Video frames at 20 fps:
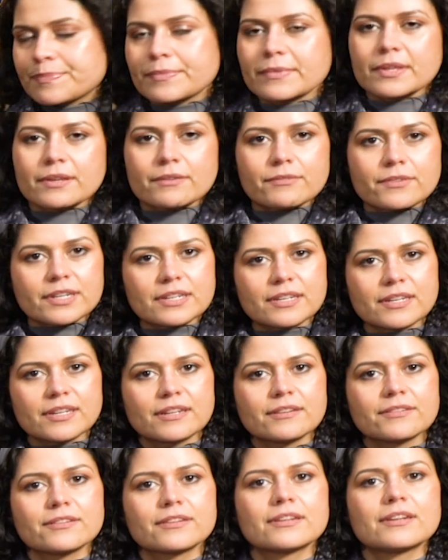drum rolls.
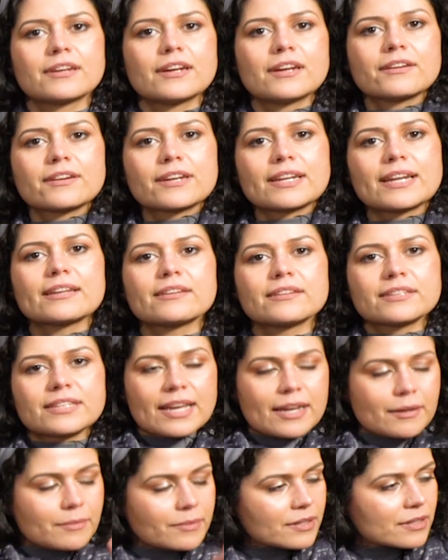All right, we gotta calm
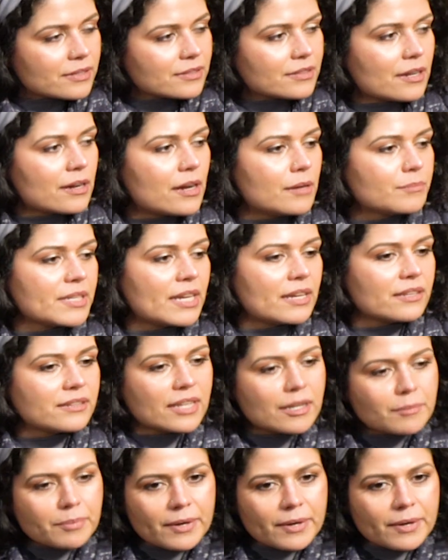down. We'll go to the next one.